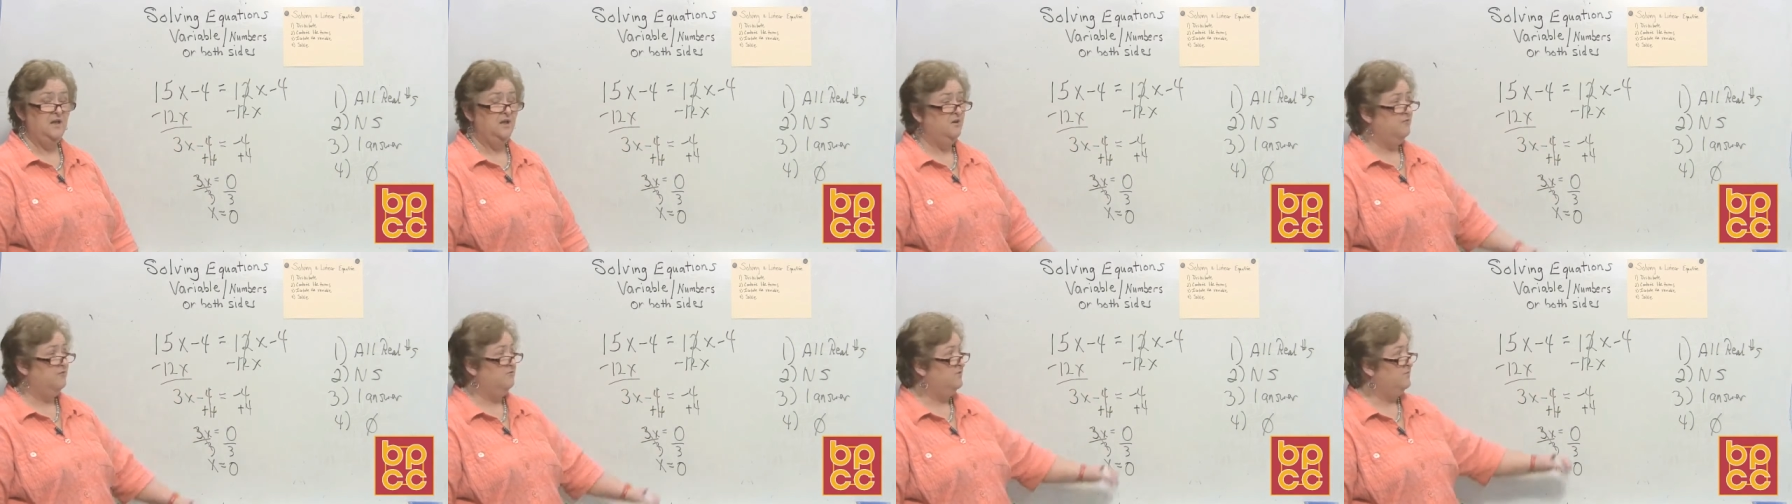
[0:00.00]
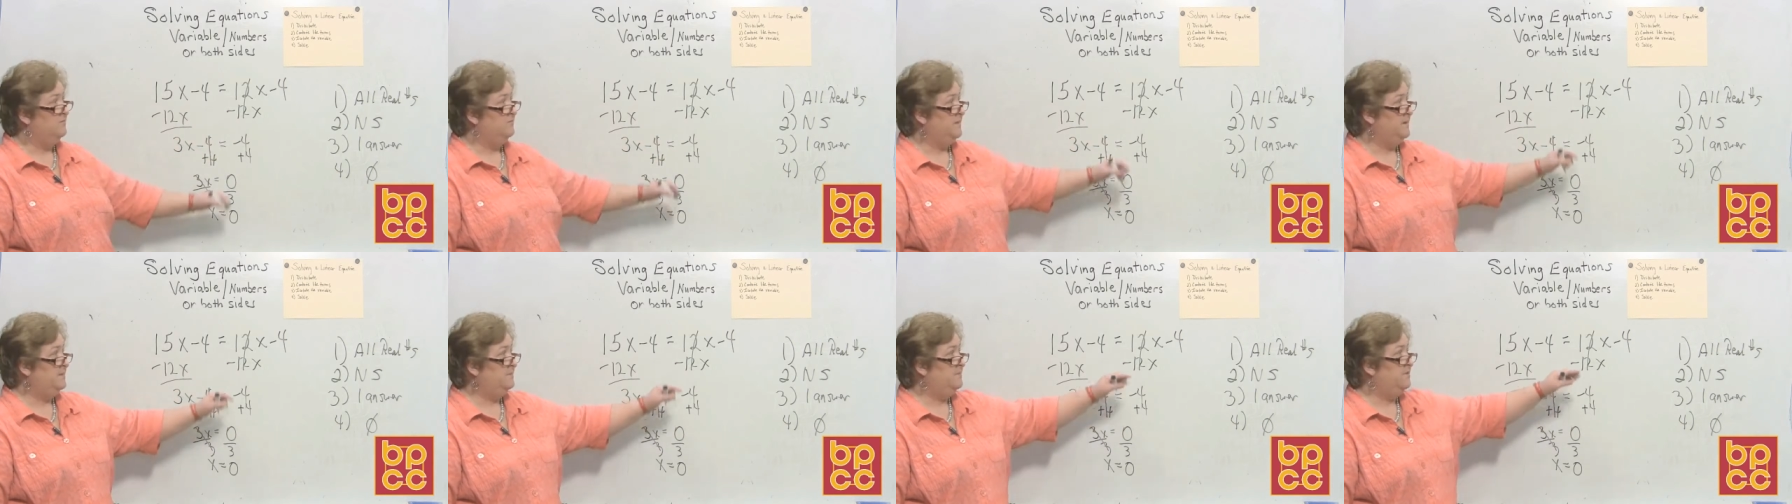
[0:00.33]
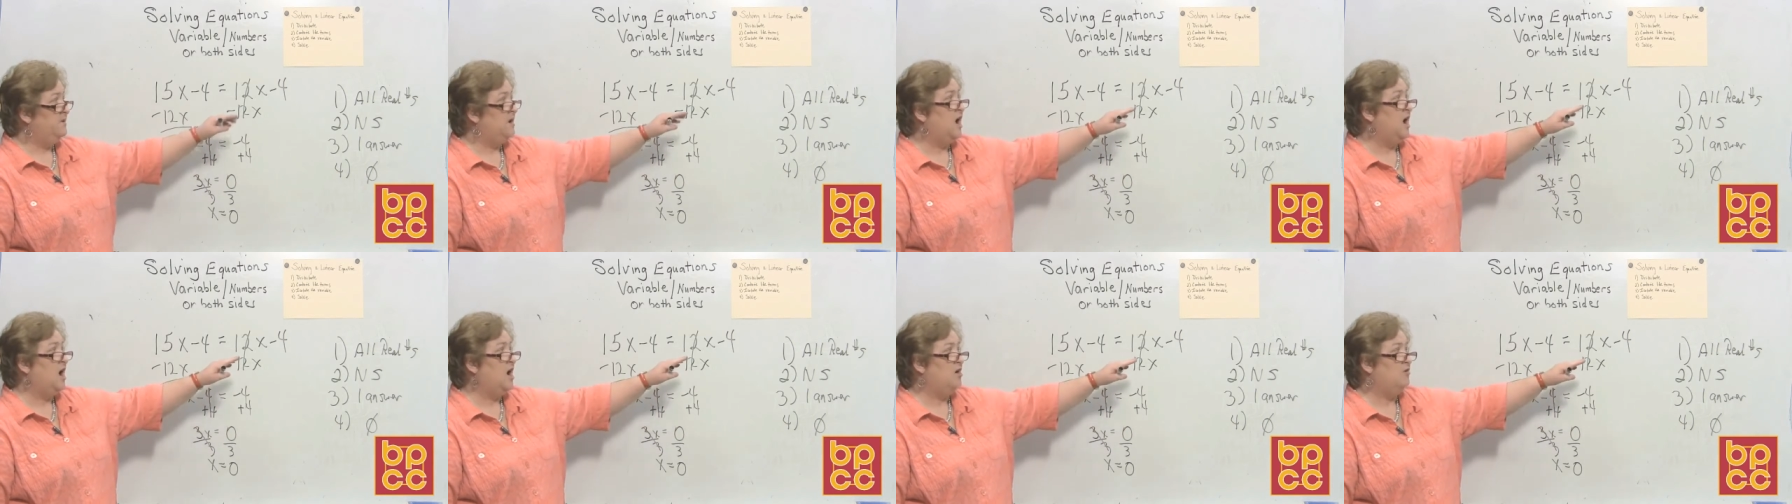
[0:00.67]

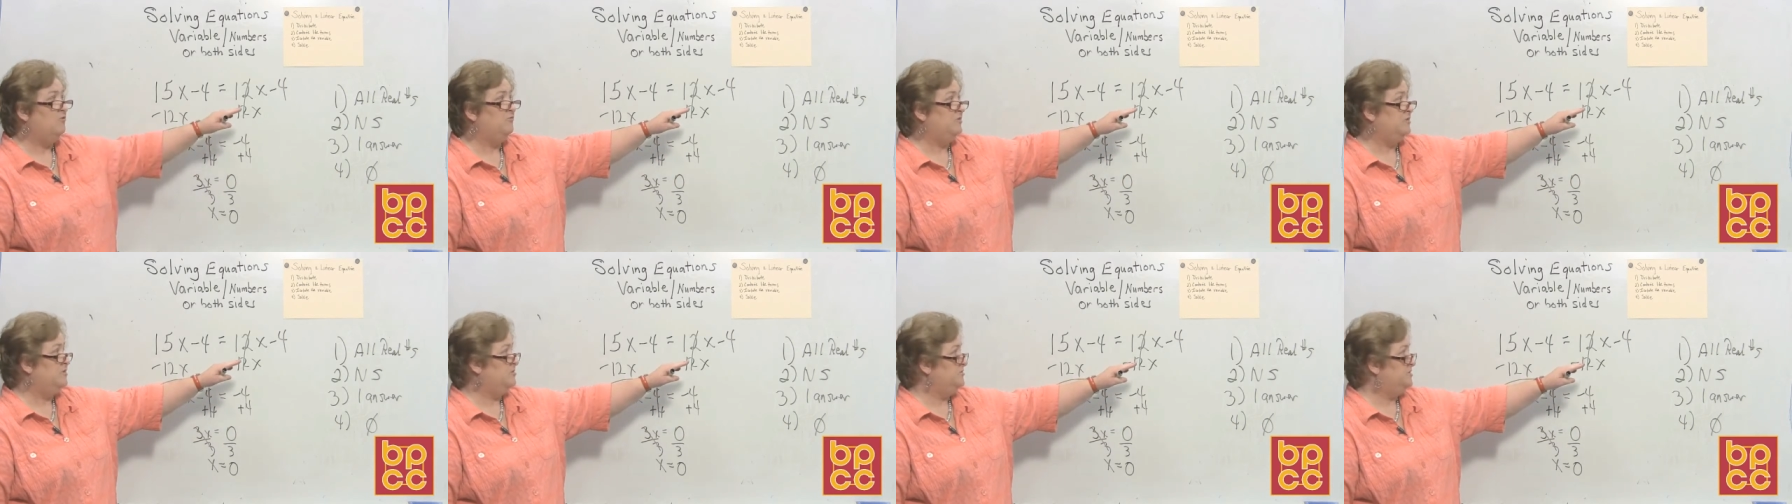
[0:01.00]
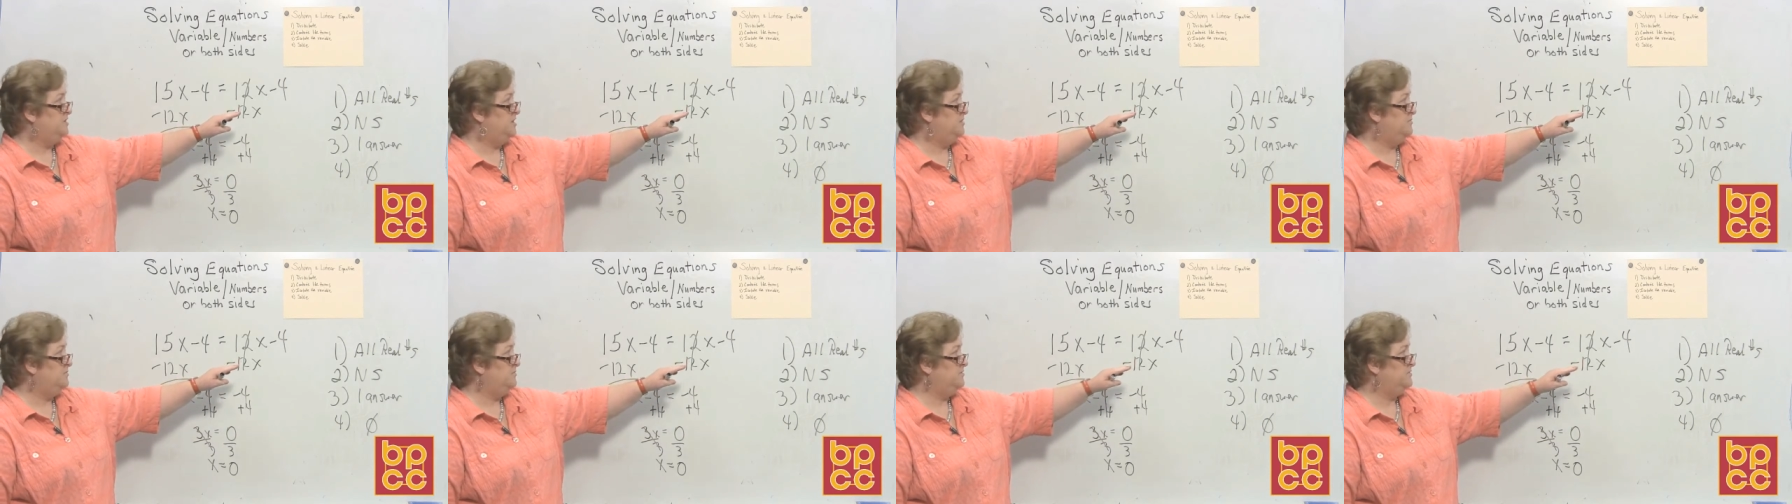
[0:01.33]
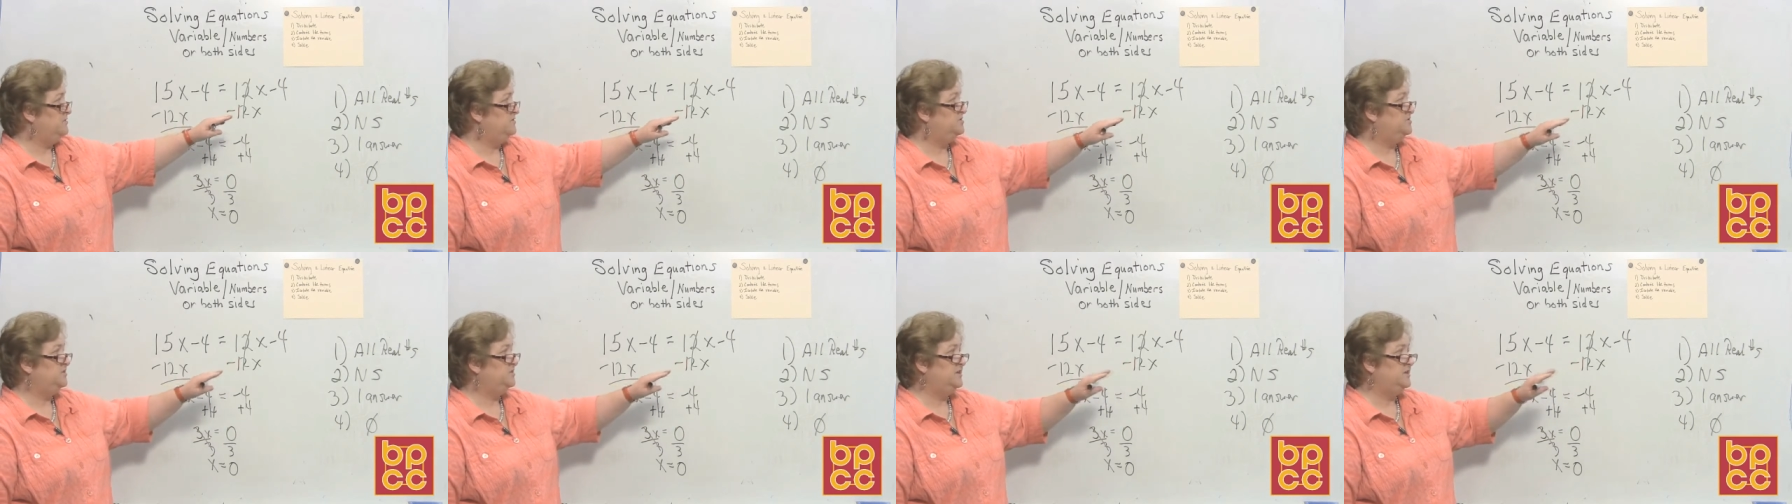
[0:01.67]
Remember, all real
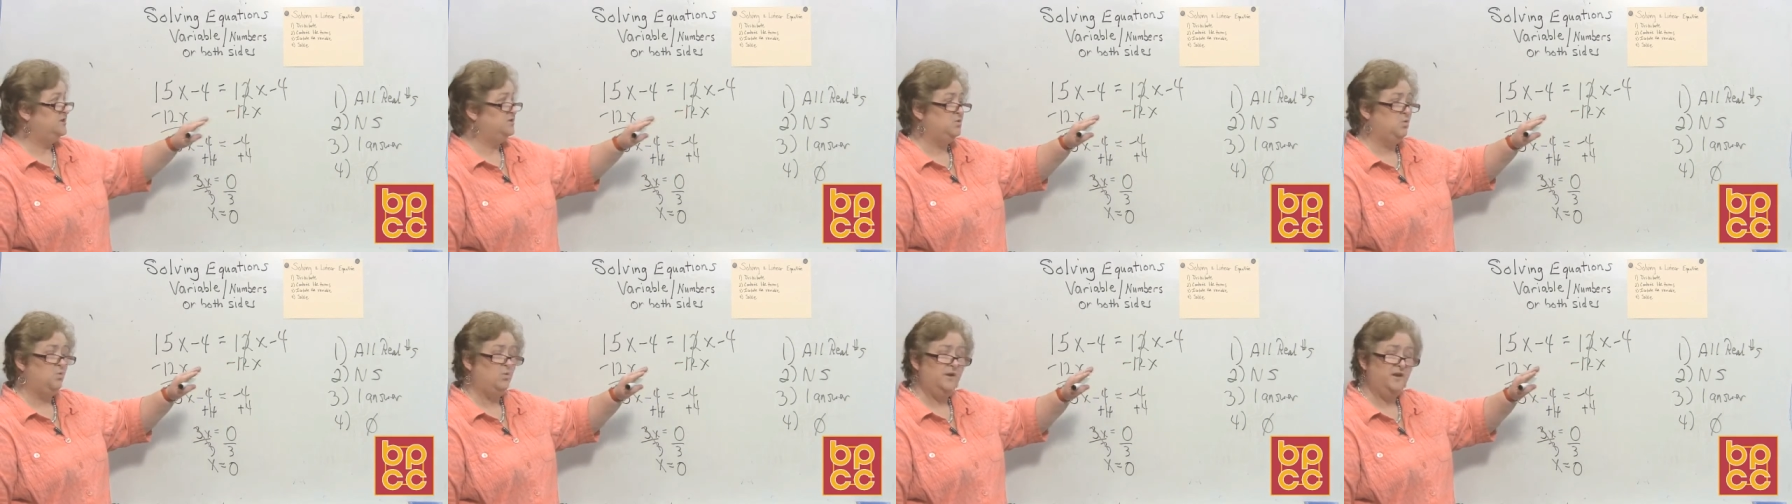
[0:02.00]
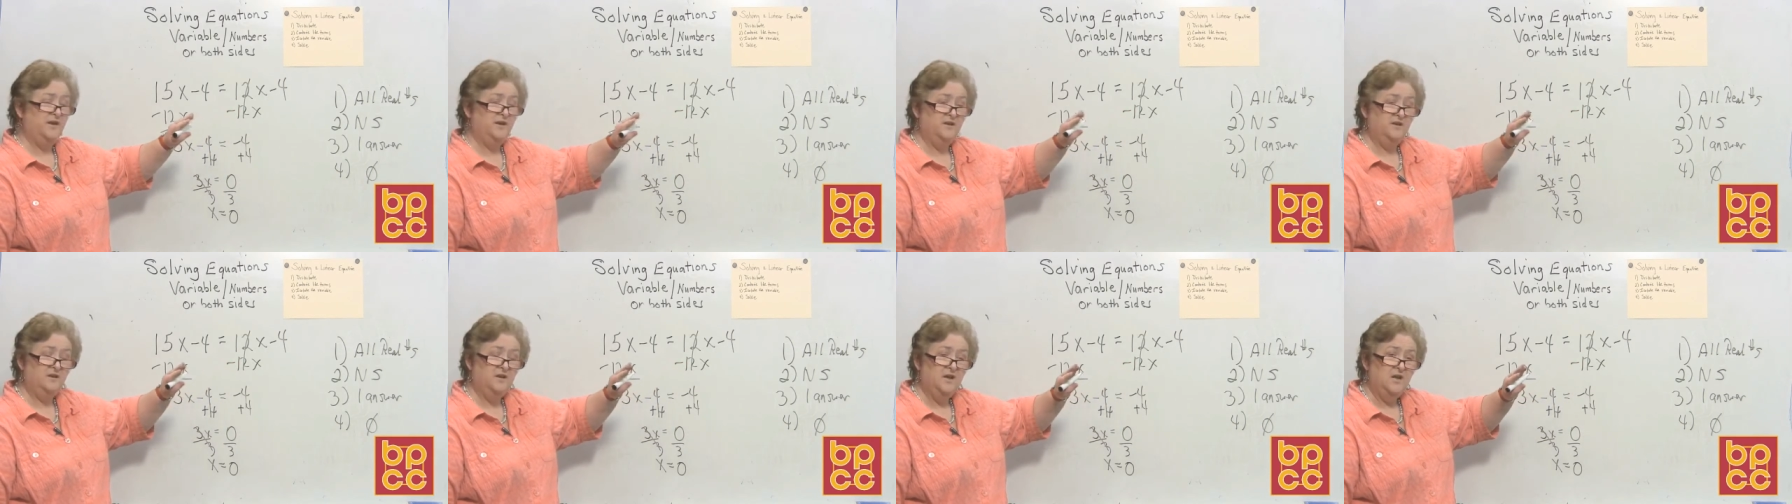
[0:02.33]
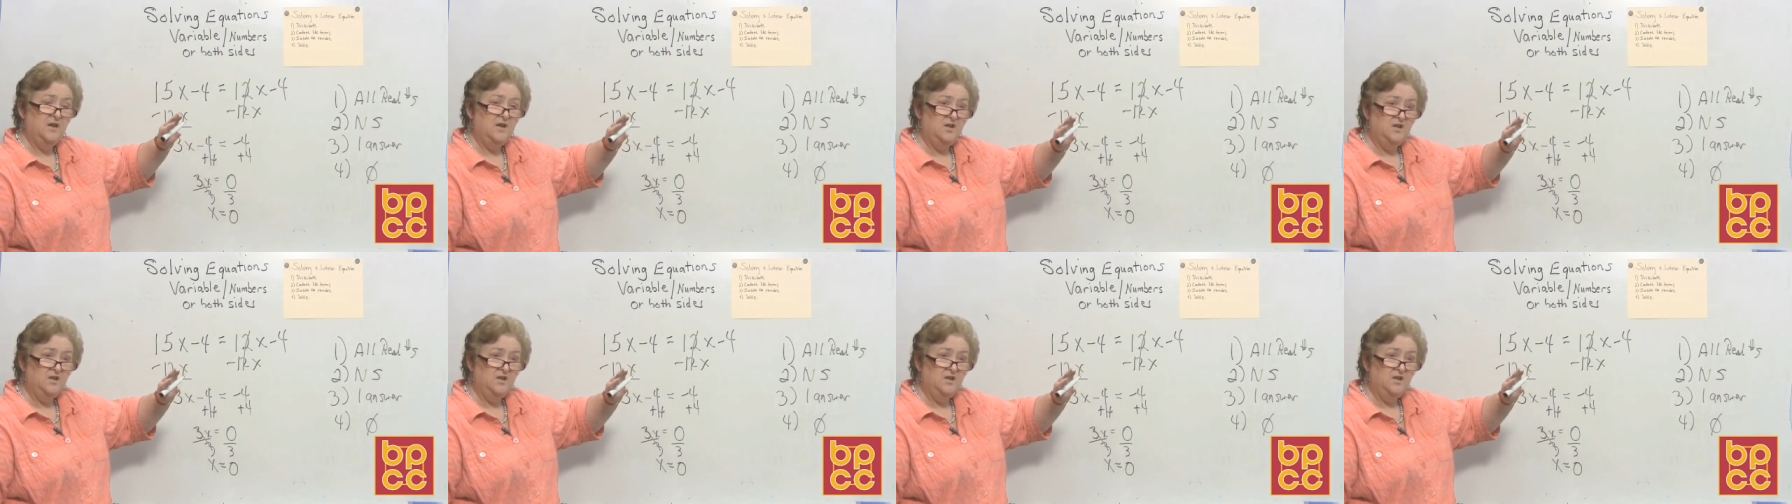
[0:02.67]
numbers is when